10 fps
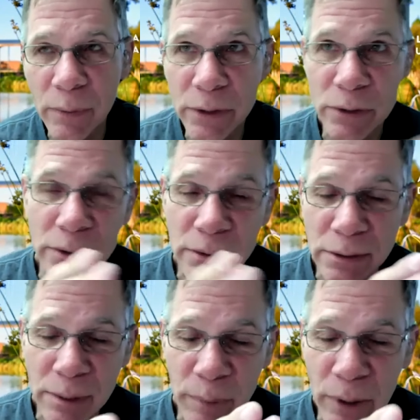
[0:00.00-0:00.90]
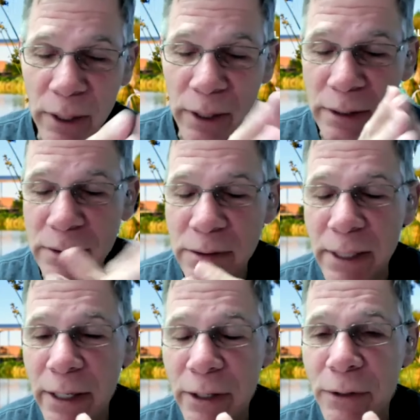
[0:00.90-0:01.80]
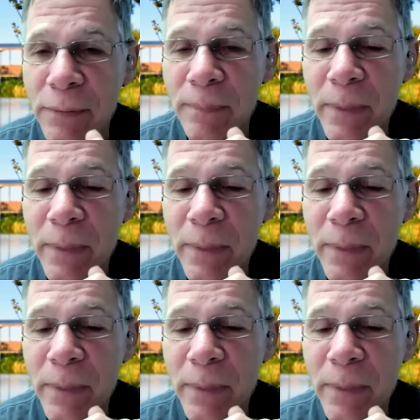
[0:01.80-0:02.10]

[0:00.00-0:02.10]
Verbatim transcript: which is the park that's there,